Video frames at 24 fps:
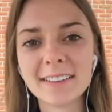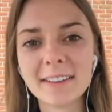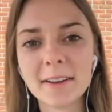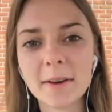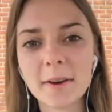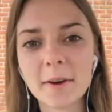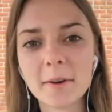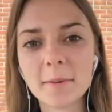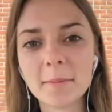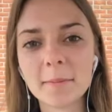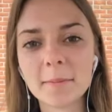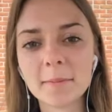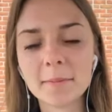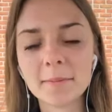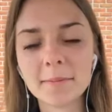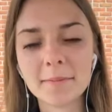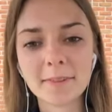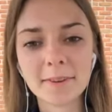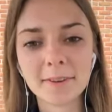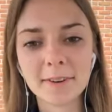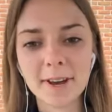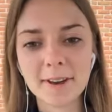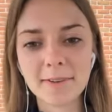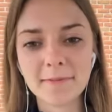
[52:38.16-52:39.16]
Oh,
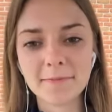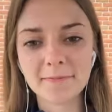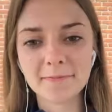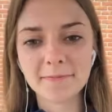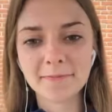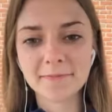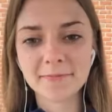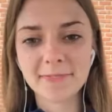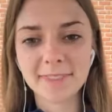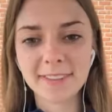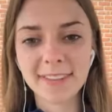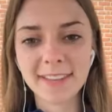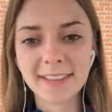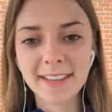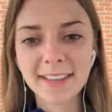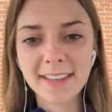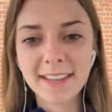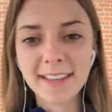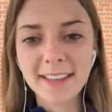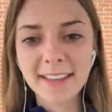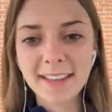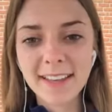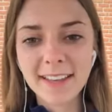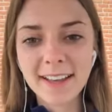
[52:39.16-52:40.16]
okay.
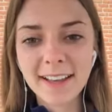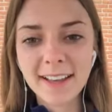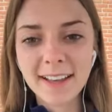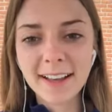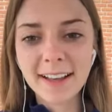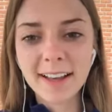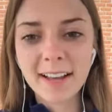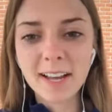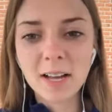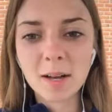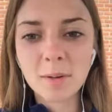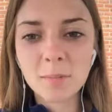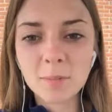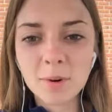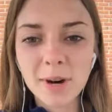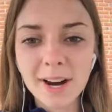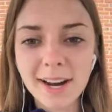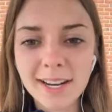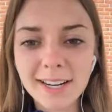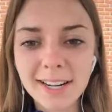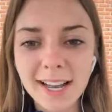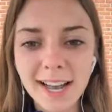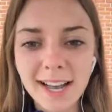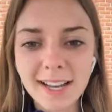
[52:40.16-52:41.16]

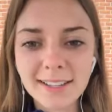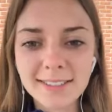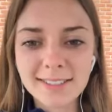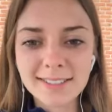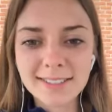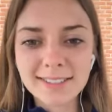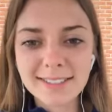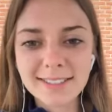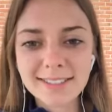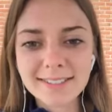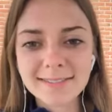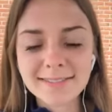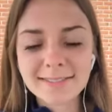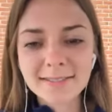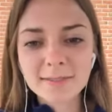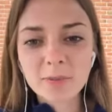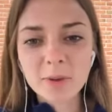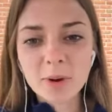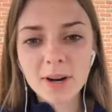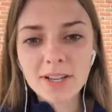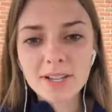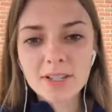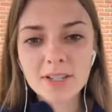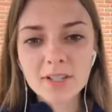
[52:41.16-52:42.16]
Brian asked,
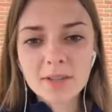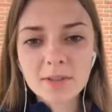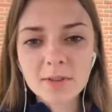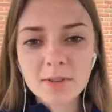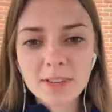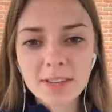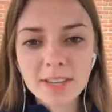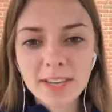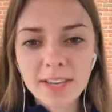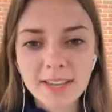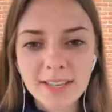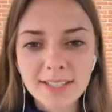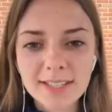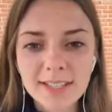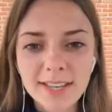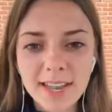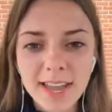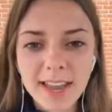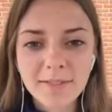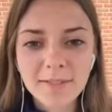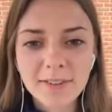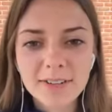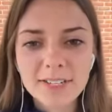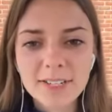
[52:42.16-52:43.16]
what do you get
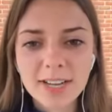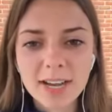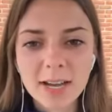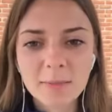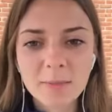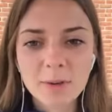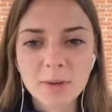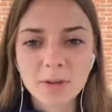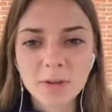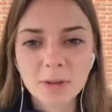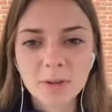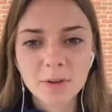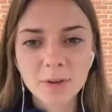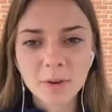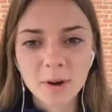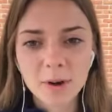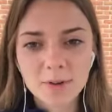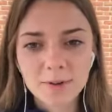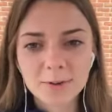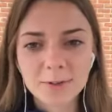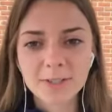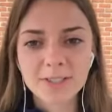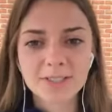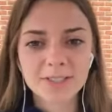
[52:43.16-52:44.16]
every time you go
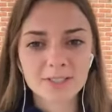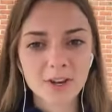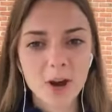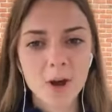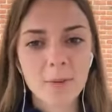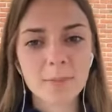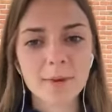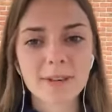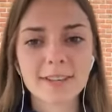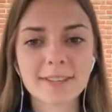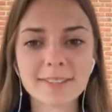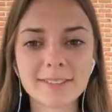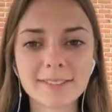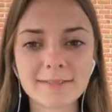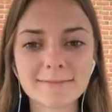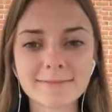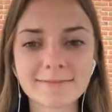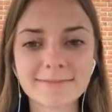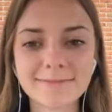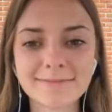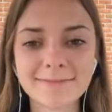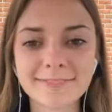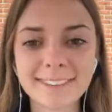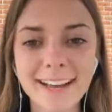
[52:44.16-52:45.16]
grocery shopping?
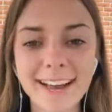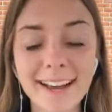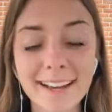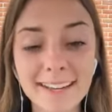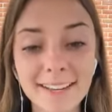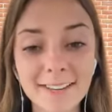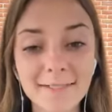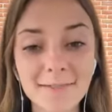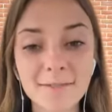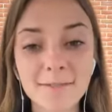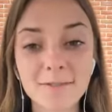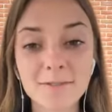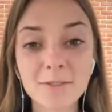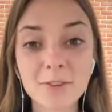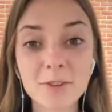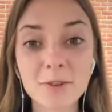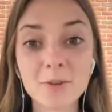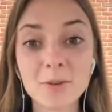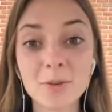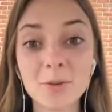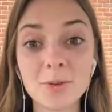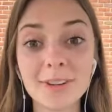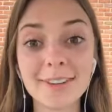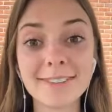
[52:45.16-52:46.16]
I get
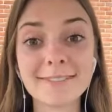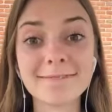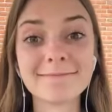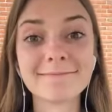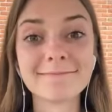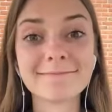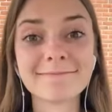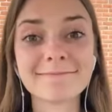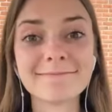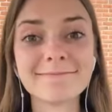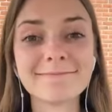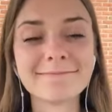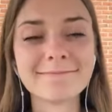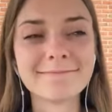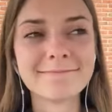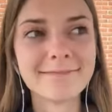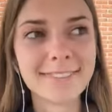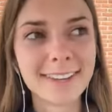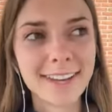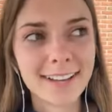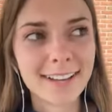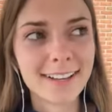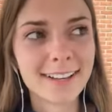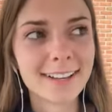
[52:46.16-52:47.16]
food.
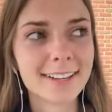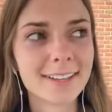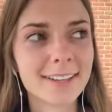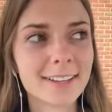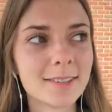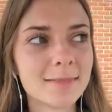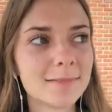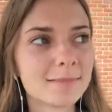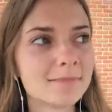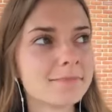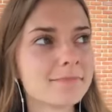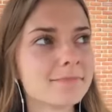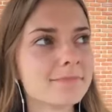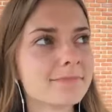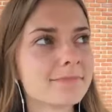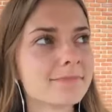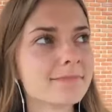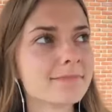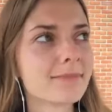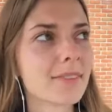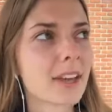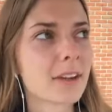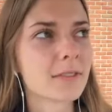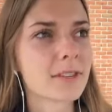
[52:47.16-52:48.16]

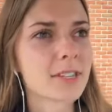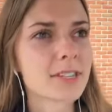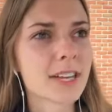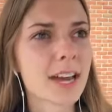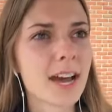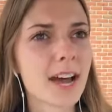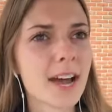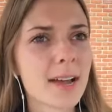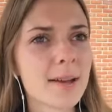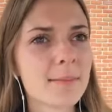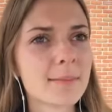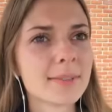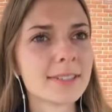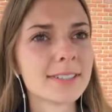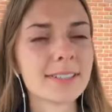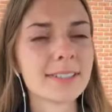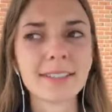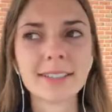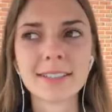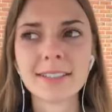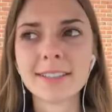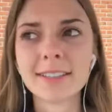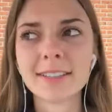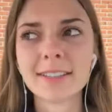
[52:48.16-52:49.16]
Every time.
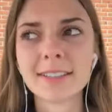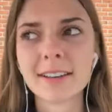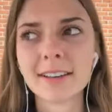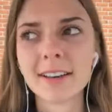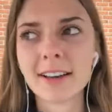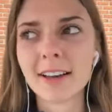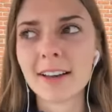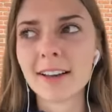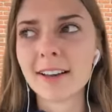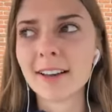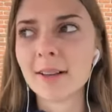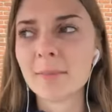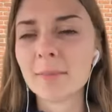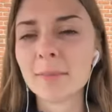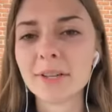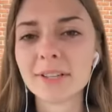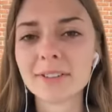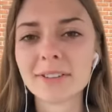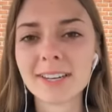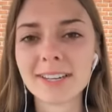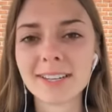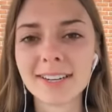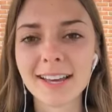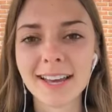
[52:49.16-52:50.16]

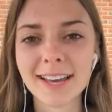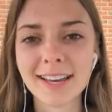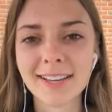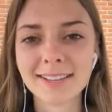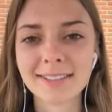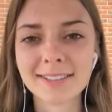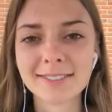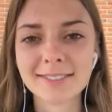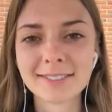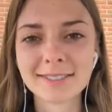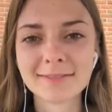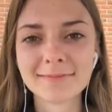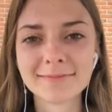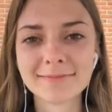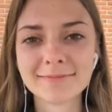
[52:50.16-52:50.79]
Milk and eggs.